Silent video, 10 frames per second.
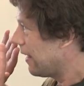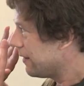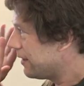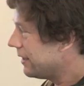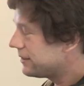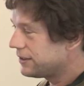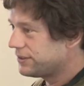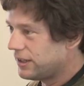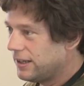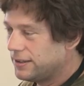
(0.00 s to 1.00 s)
the text
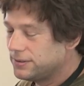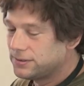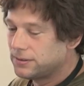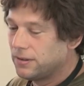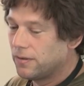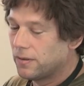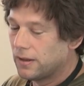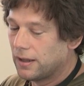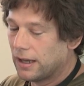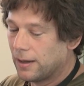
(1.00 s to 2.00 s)
as it is,
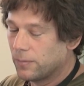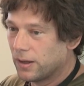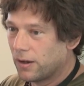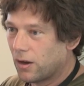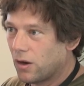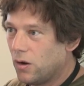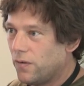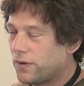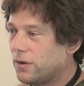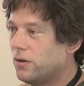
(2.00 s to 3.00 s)
um, the
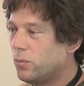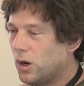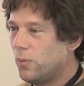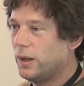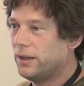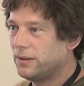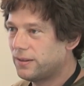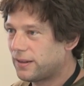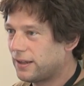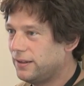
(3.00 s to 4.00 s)
overwhelming
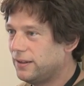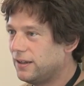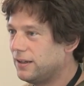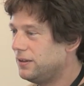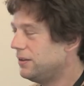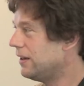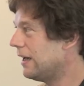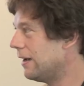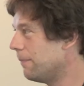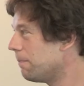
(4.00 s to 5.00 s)
thing in
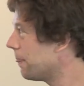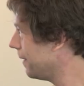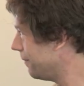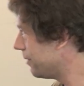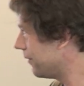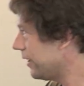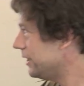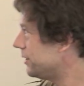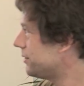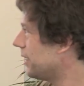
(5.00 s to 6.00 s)
um, the
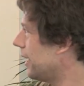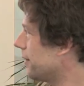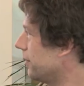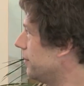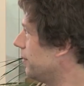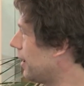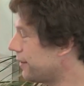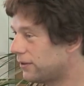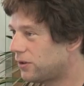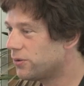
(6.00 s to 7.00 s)
features are the, are
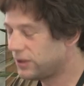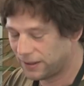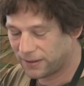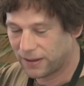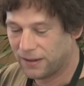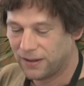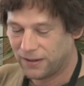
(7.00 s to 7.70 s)
the content, the,